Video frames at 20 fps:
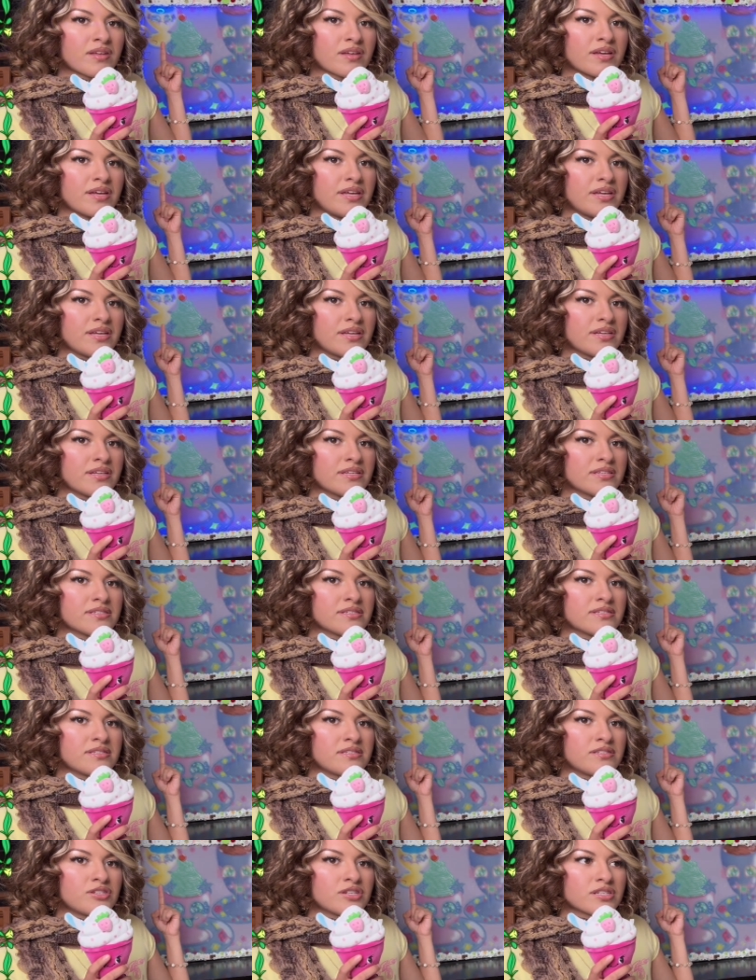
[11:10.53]

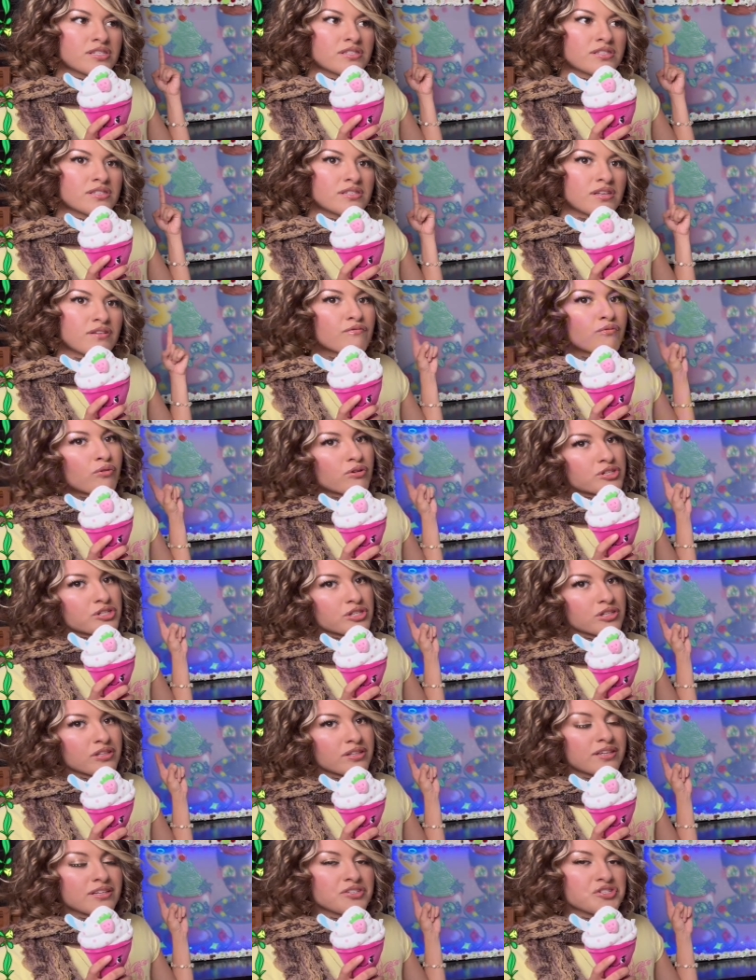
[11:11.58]
is just
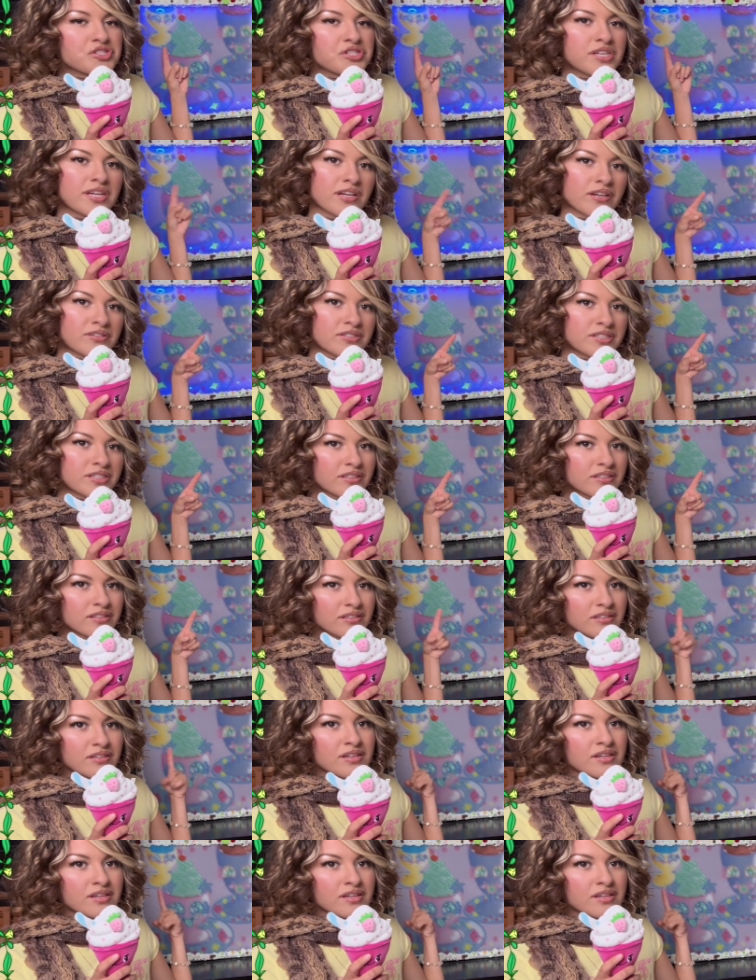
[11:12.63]
unfortunately just here to,